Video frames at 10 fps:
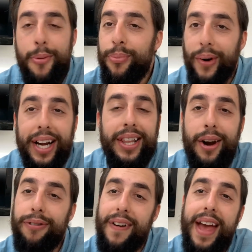bring
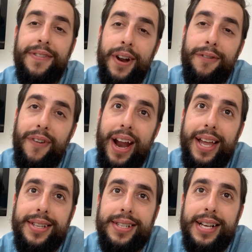their
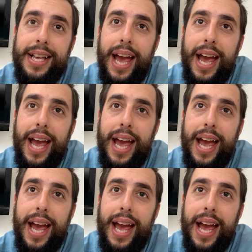friends.